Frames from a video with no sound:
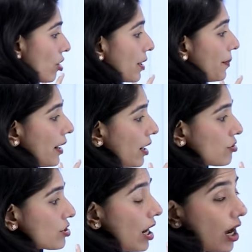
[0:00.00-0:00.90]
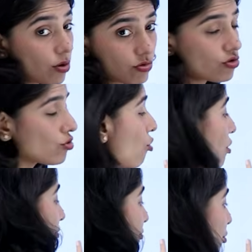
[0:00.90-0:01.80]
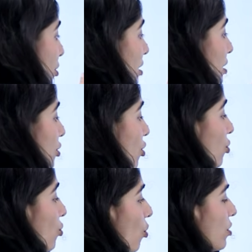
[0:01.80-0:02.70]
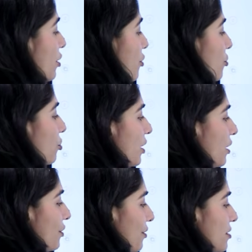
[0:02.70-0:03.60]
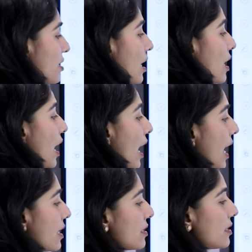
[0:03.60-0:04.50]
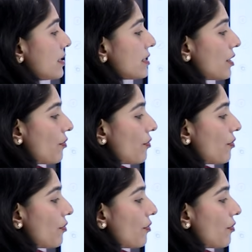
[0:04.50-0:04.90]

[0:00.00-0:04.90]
talk about how to score full, your golden rule here is answers